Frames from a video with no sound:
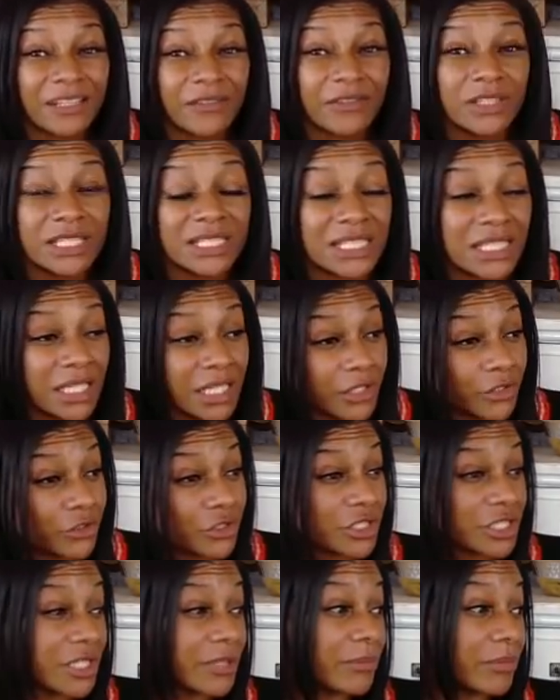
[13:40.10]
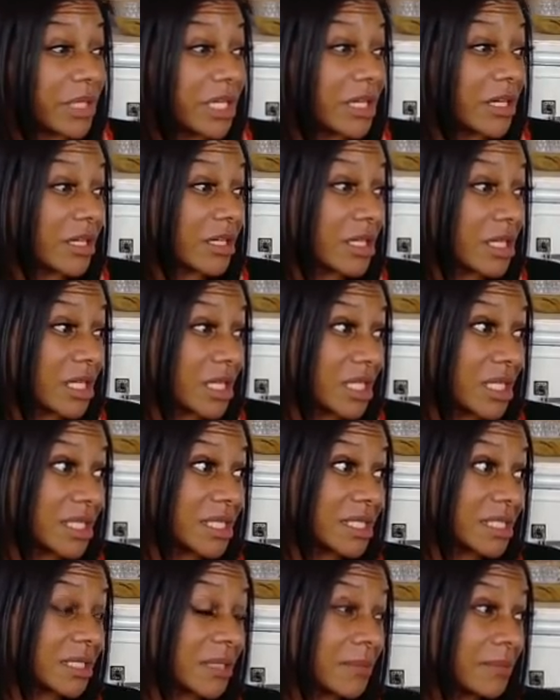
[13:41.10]
of this energy
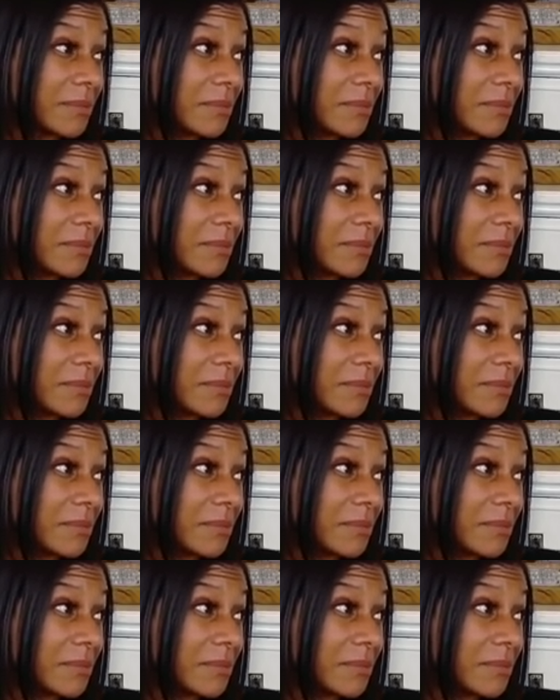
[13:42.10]
because